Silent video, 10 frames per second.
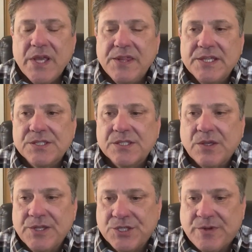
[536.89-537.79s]
this so
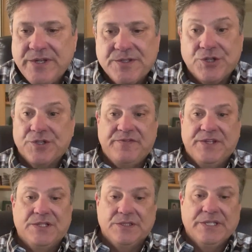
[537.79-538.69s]
this research
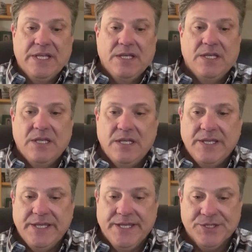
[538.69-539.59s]
field
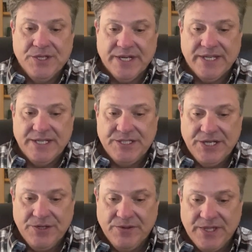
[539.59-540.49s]
is going to
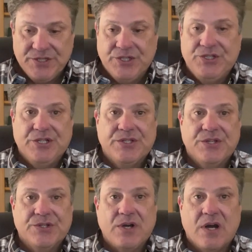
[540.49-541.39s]
continue. This is just
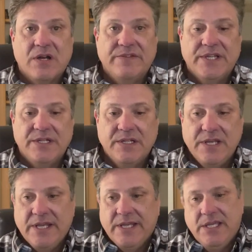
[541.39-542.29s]
the start of it.
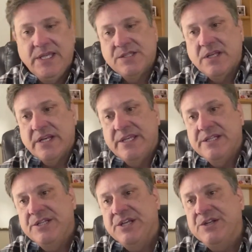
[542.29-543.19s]
It's going to
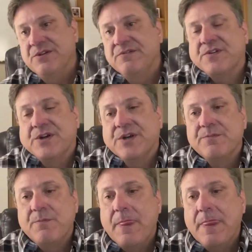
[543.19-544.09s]
continue for